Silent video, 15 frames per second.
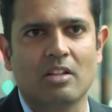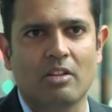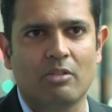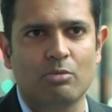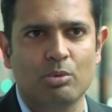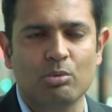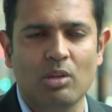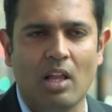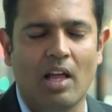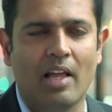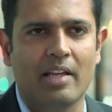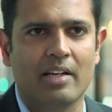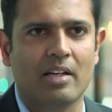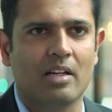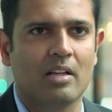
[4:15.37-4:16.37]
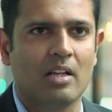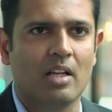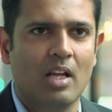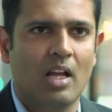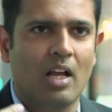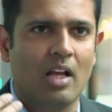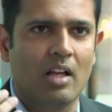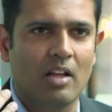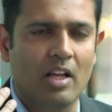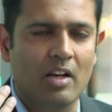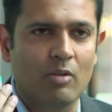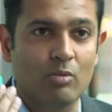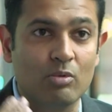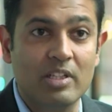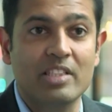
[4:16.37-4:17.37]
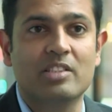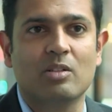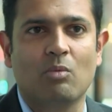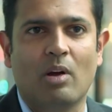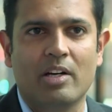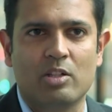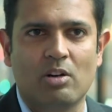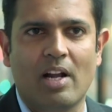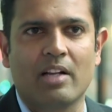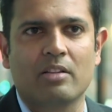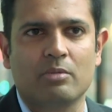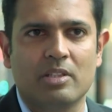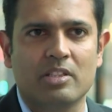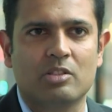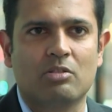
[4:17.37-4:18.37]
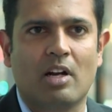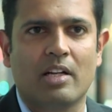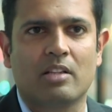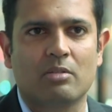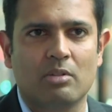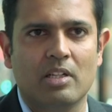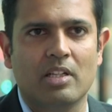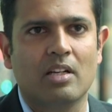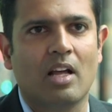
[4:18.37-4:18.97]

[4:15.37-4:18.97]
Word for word: and a through line and a, a, and a reason why track three is track three